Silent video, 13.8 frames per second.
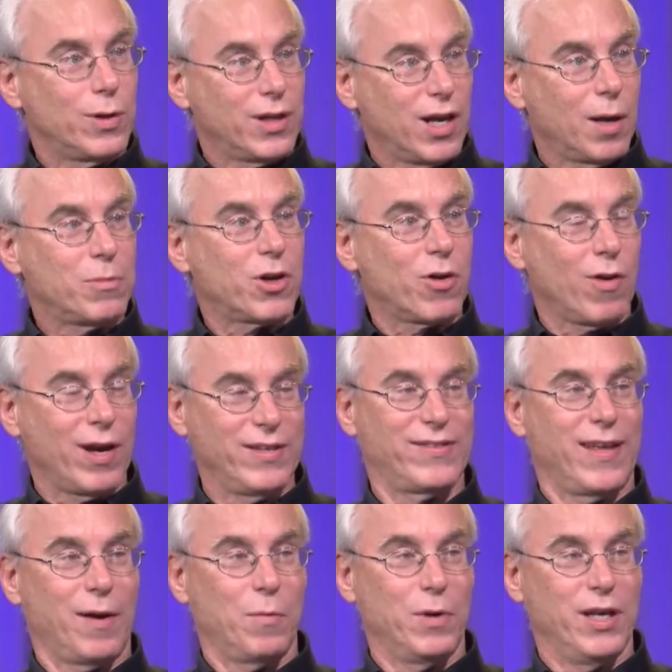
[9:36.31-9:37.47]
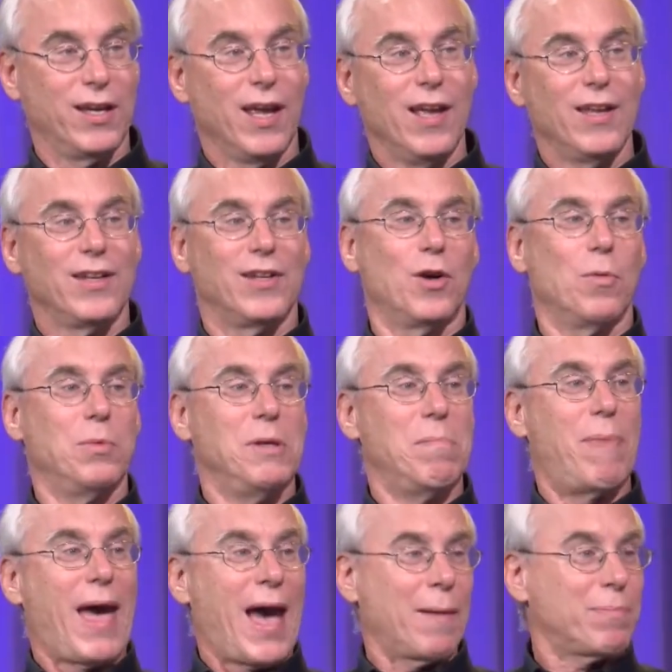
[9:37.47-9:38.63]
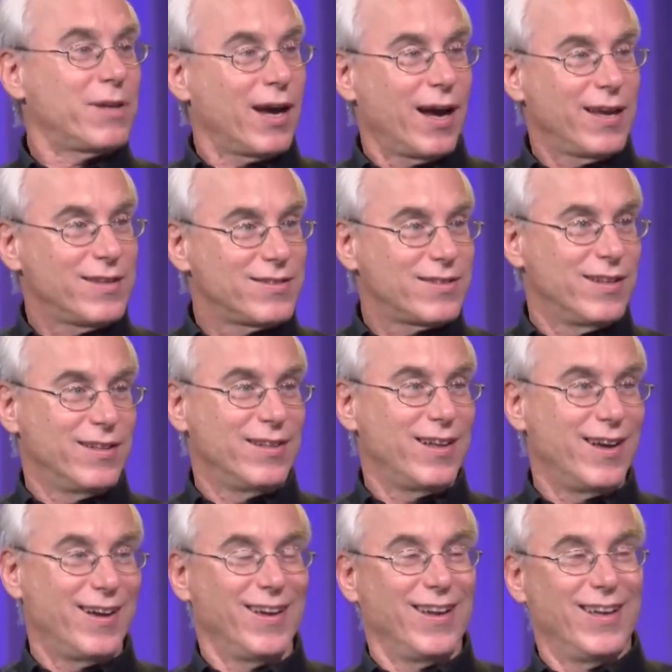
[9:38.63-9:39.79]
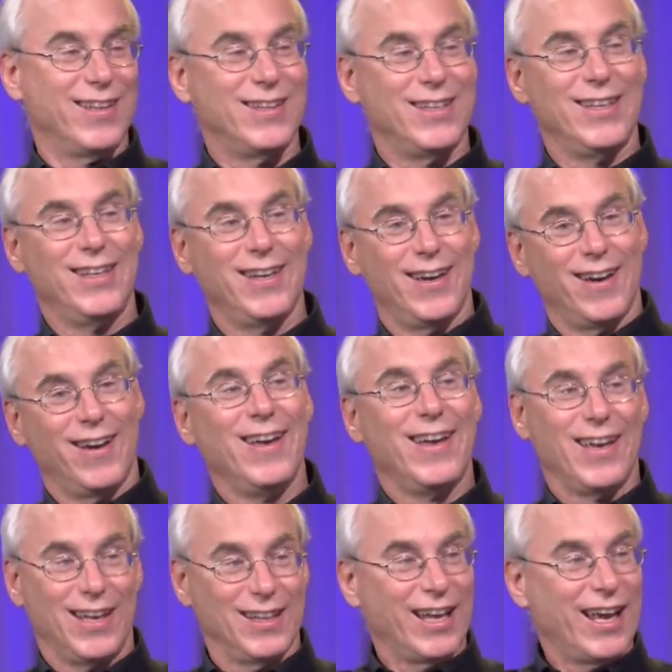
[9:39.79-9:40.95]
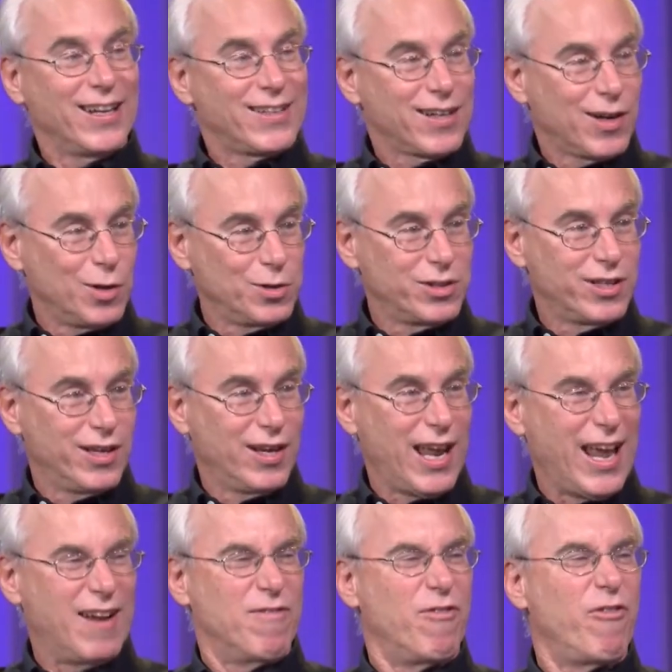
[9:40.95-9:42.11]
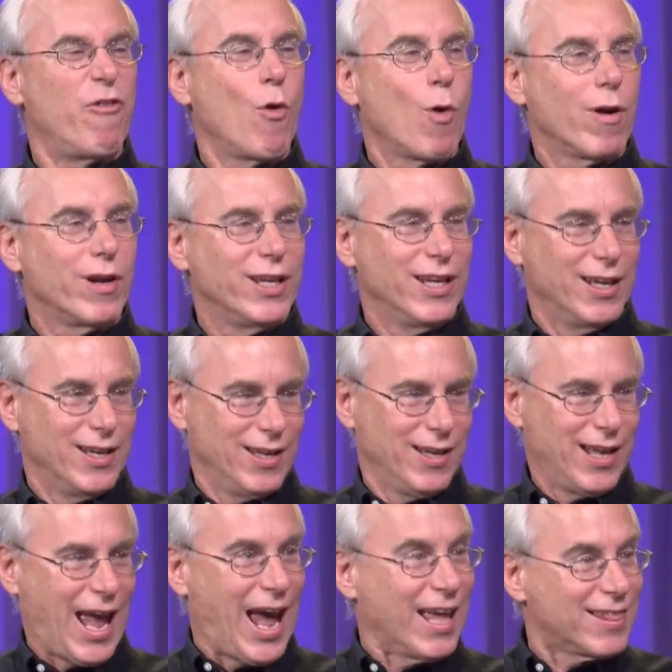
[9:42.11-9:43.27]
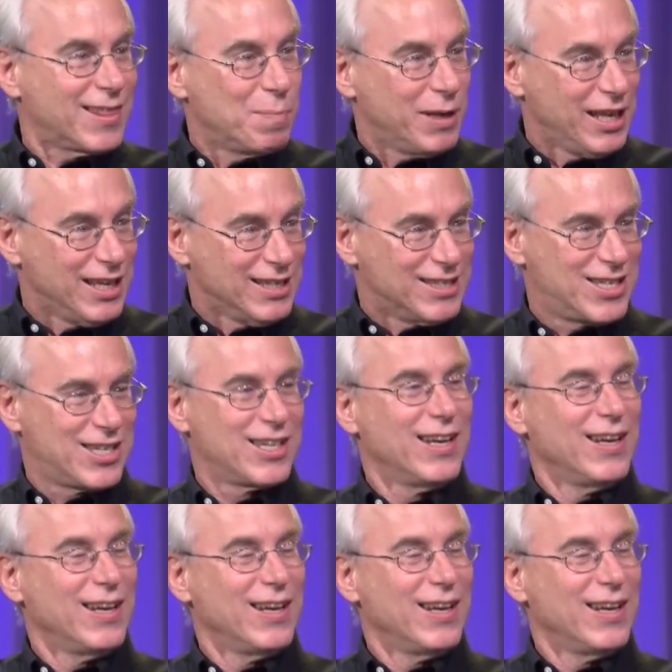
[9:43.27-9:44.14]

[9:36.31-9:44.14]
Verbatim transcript: who had come to Christ that week to go be baptized in the in the uh, Atlantic Ocean mm -hmm. and 40 mm-hmm. at the beach at the beach